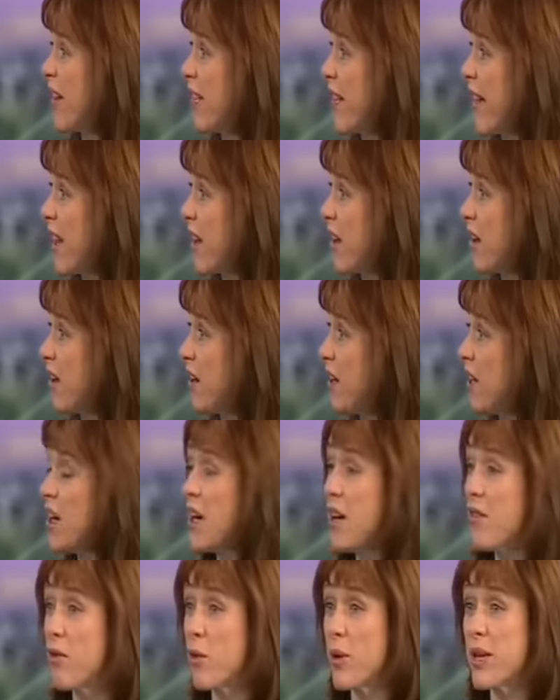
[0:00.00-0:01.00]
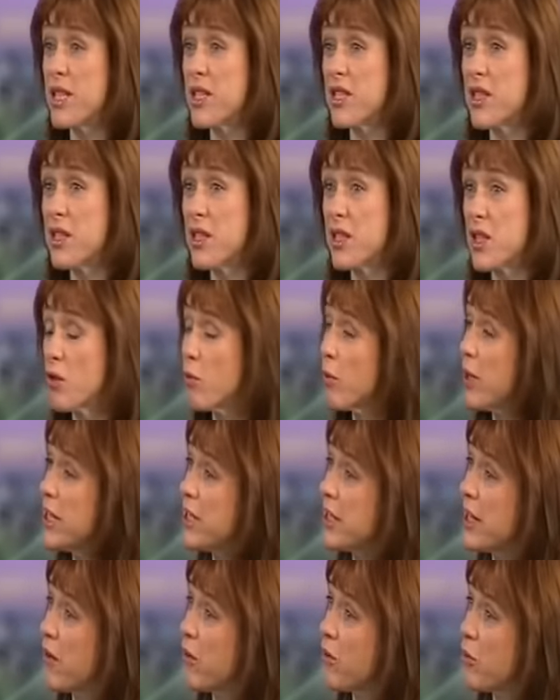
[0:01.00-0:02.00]
they are. For instance,
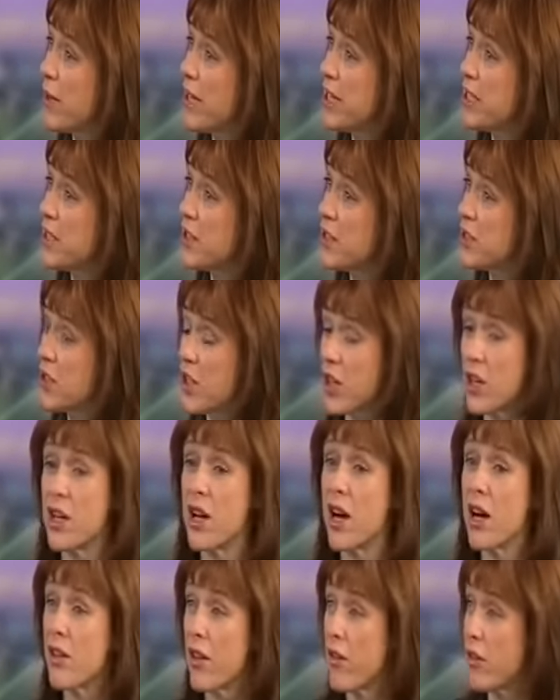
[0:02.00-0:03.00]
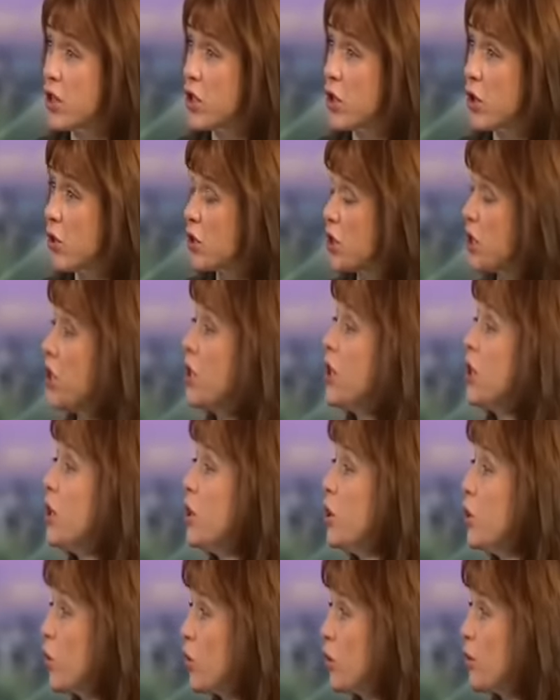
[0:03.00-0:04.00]
there are reasons that neither the doctor
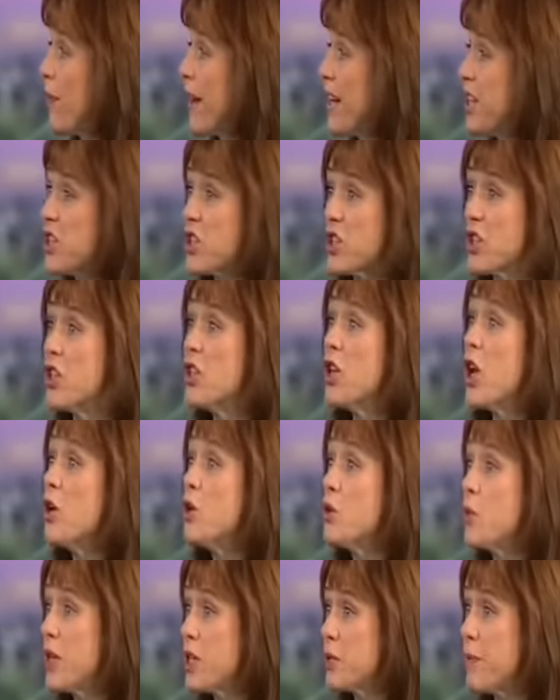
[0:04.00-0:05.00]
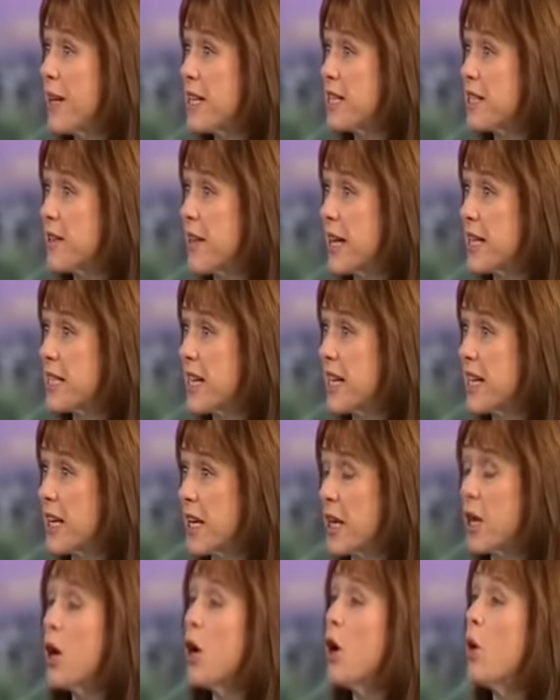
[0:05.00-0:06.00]
nor the patient knows which medicine they're
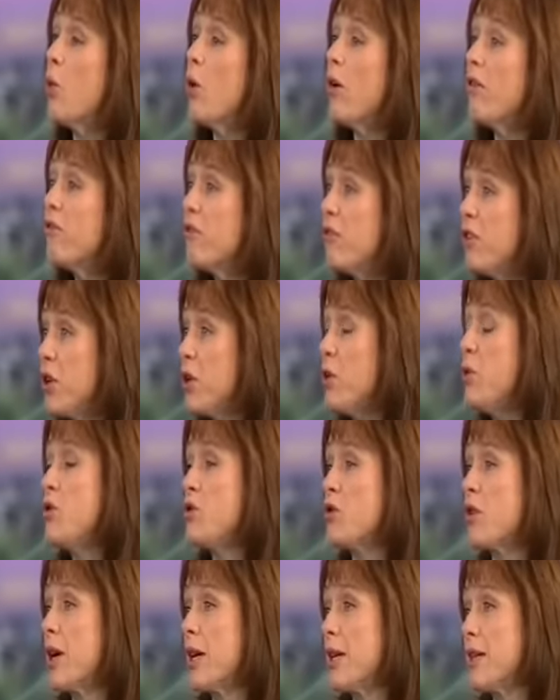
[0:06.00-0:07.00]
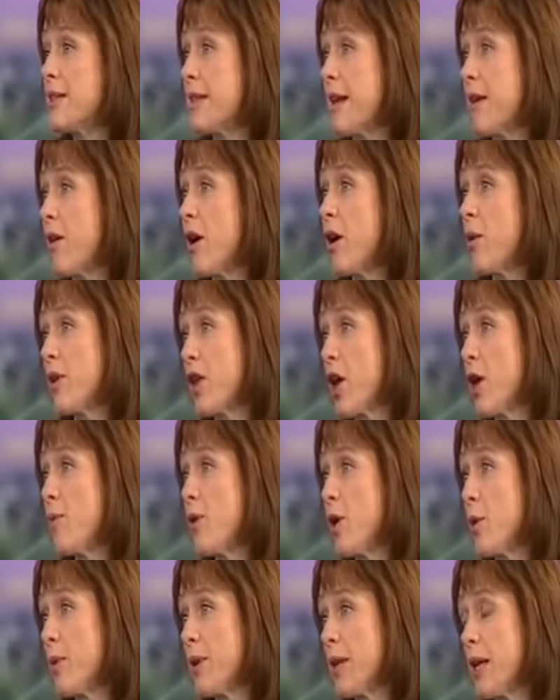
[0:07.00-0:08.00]
taking. What few trials there are with
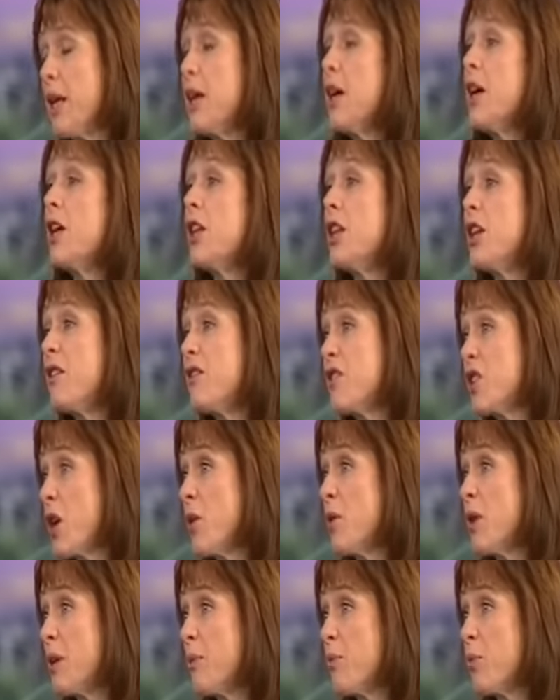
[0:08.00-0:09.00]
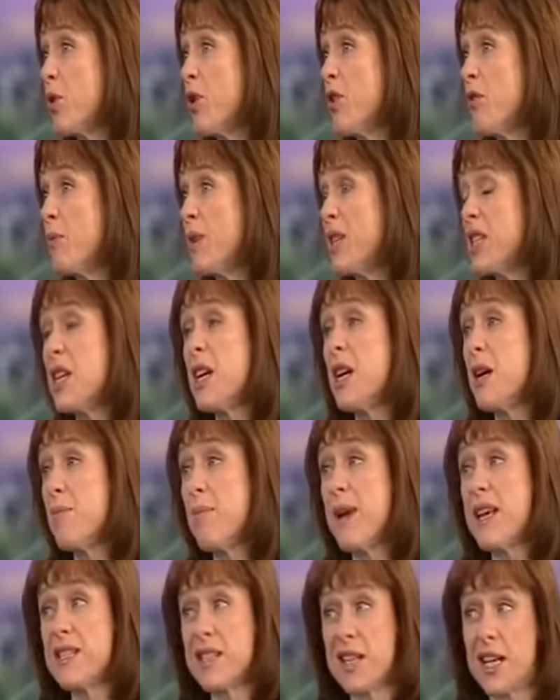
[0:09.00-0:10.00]
homeopathy that have shown an improvement,
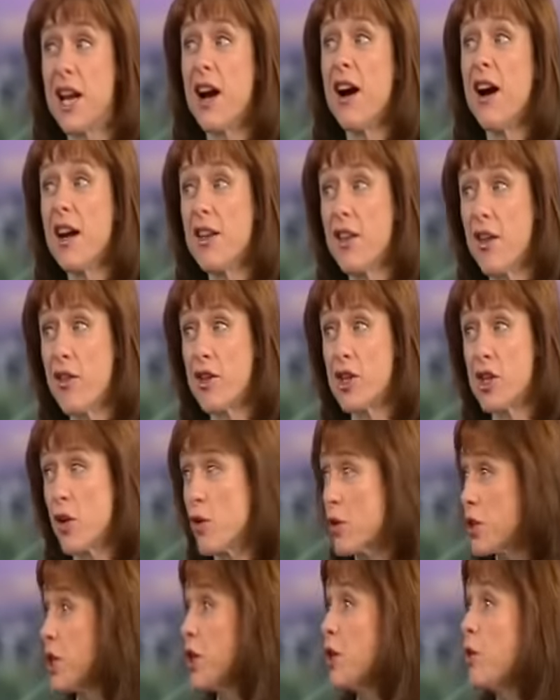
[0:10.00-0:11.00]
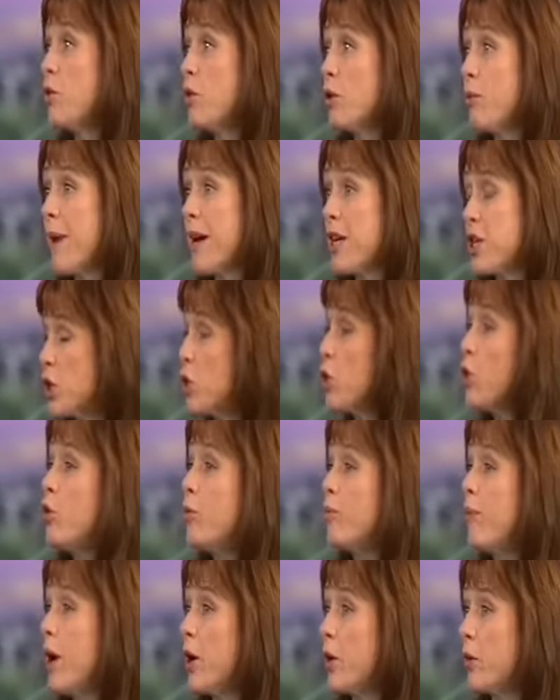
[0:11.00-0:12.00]
basically either the doctor or the patient or
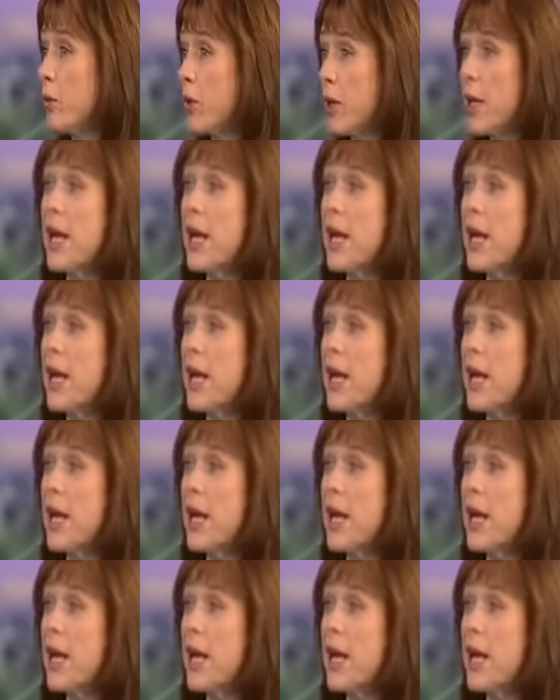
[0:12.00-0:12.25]
both